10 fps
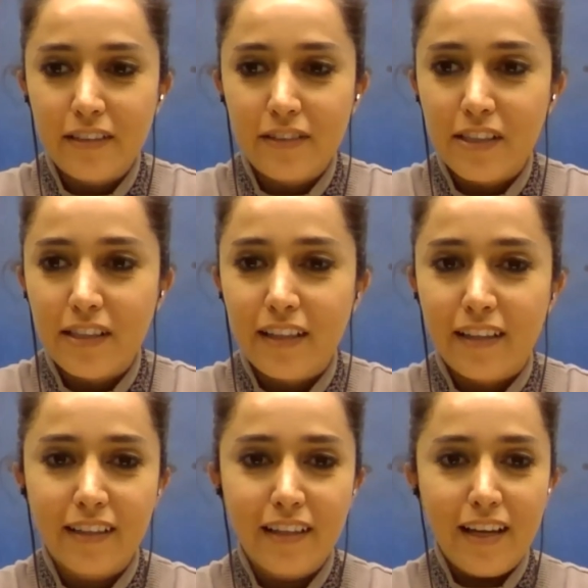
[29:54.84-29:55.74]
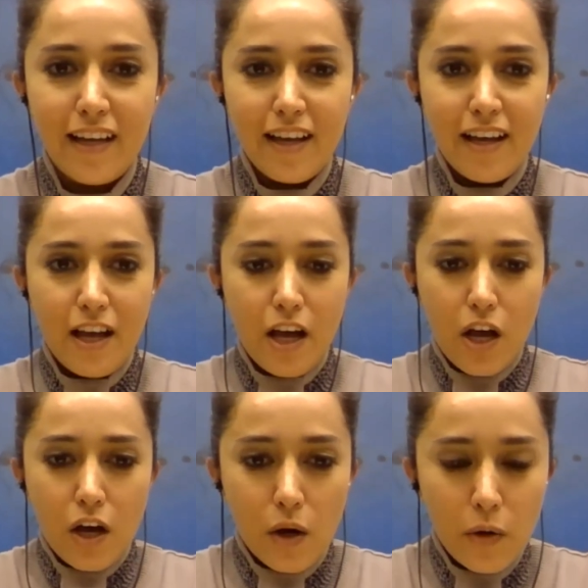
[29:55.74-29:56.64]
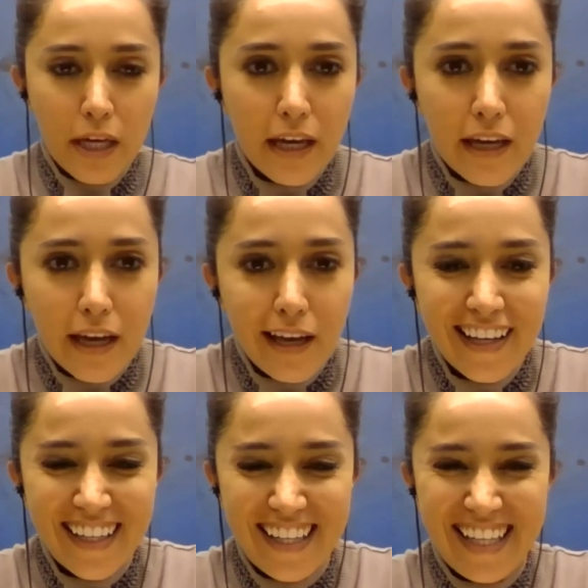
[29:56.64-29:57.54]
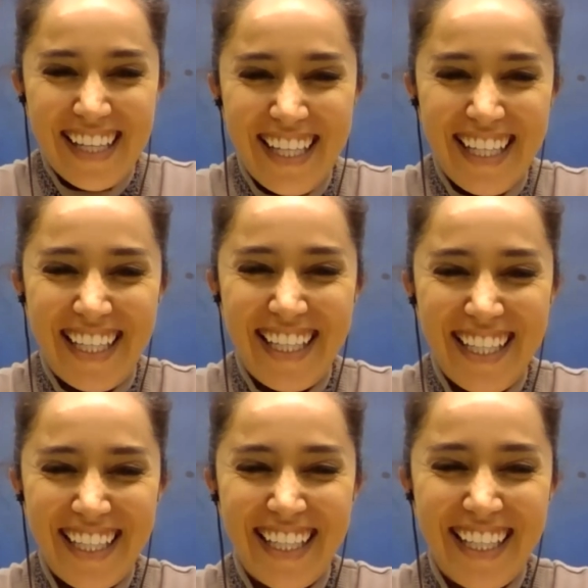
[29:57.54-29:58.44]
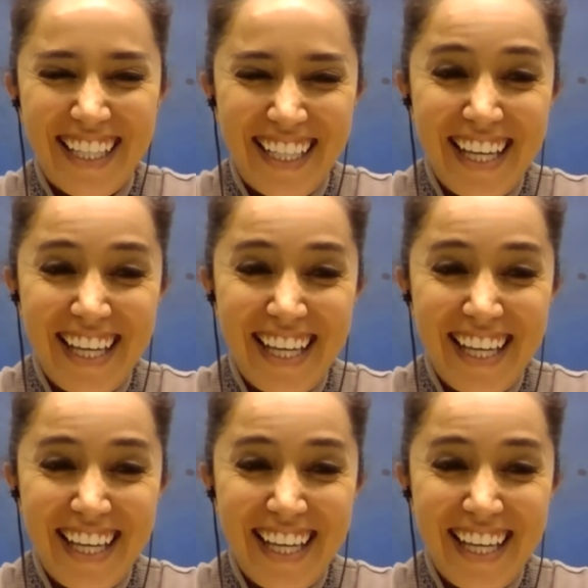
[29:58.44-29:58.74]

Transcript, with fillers: interesting. I think. Okay. So.